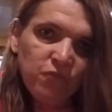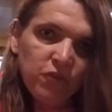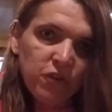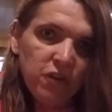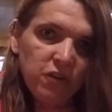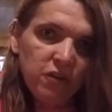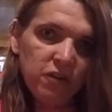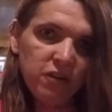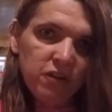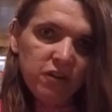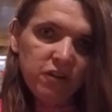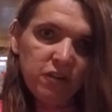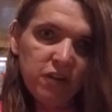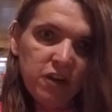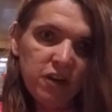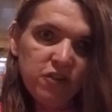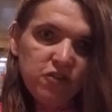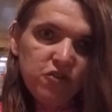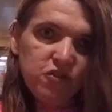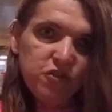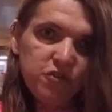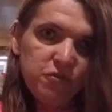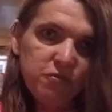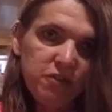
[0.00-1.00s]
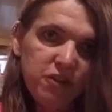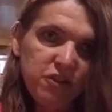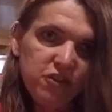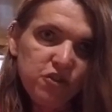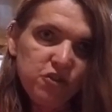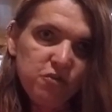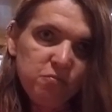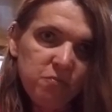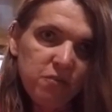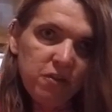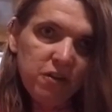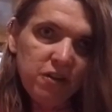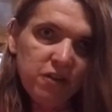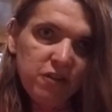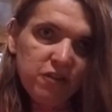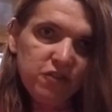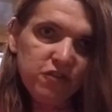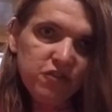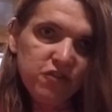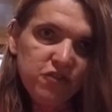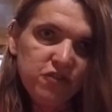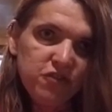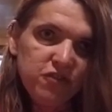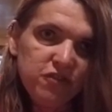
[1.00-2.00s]
that they
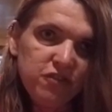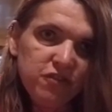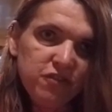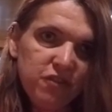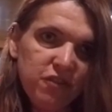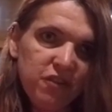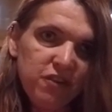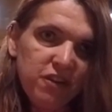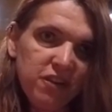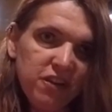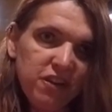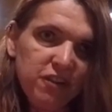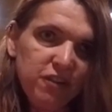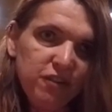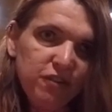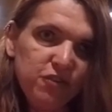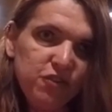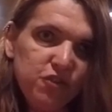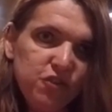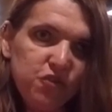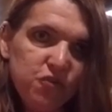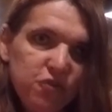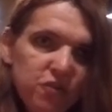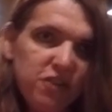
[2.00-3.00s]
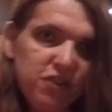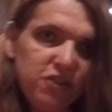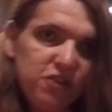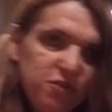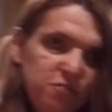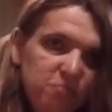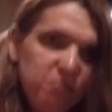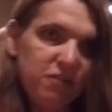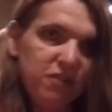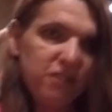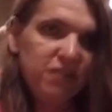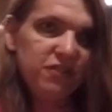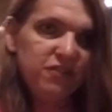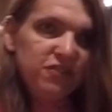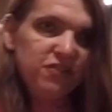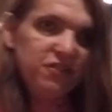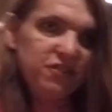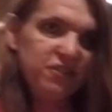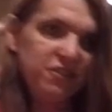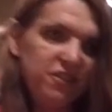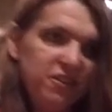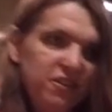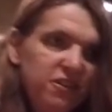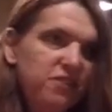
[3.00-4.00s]
serve marks. up here. Yep.
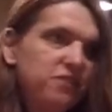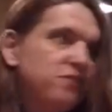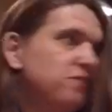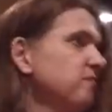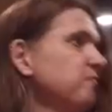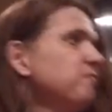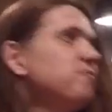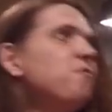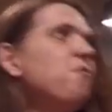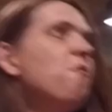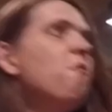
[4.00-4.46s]
Do you need well